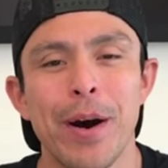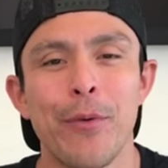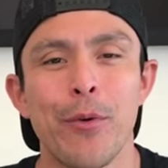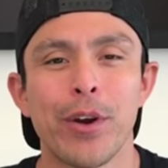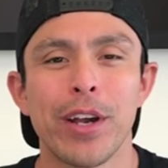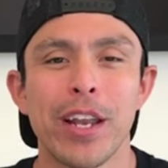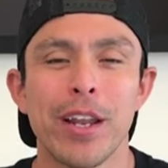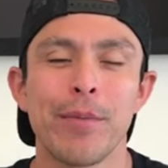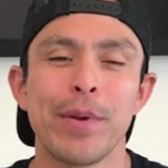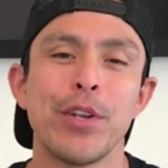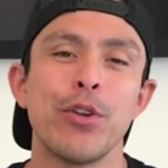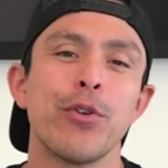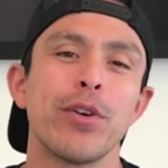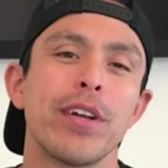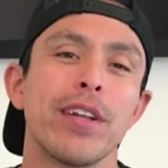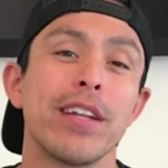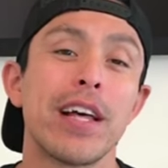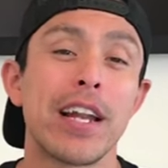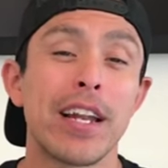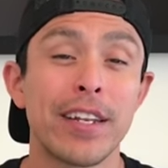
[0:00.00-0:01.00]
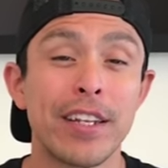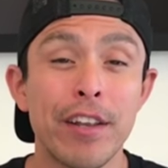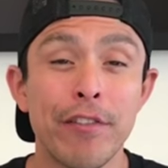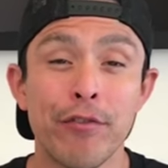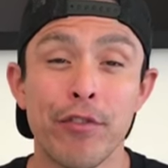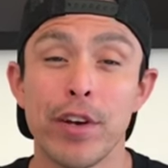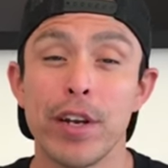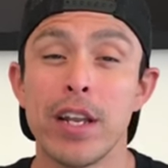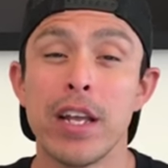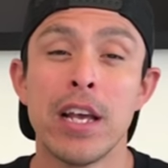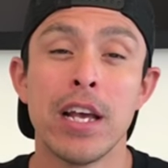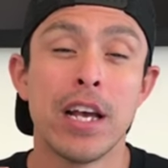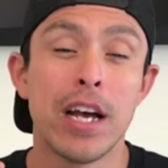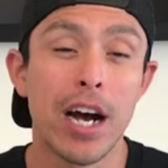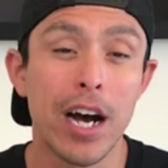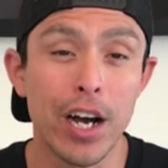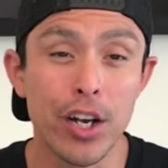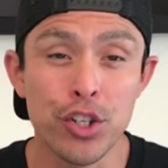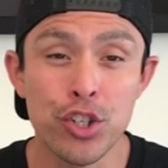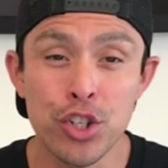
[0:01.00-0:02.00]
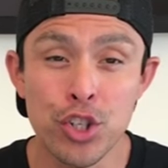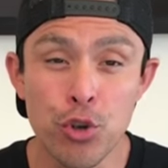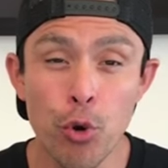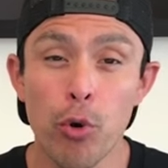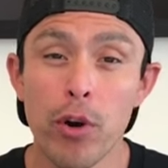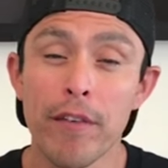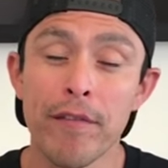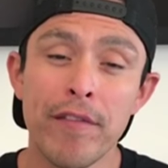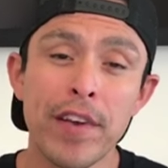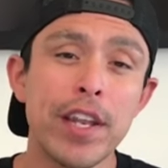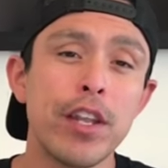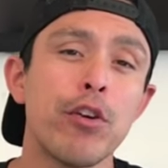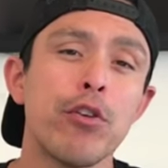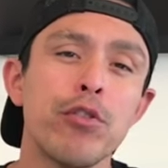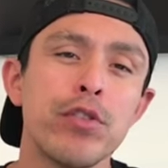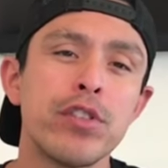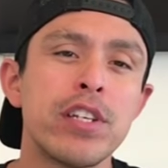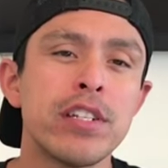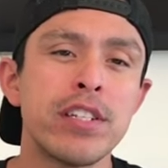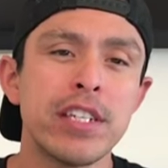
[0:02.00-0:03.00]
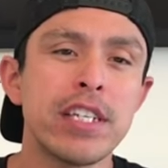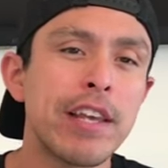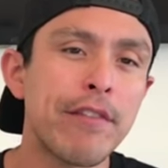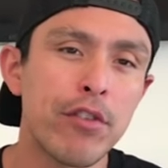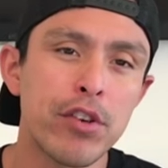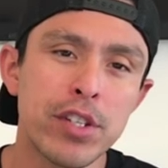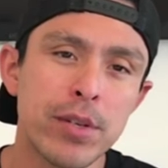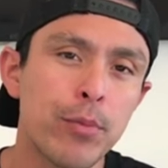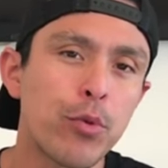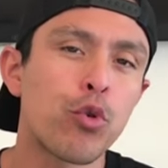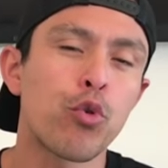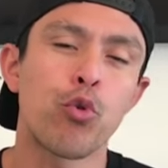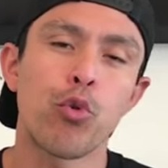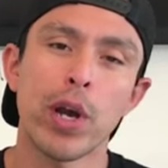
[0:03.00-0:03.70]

We're going to be doing a lot of different short videos just to give you some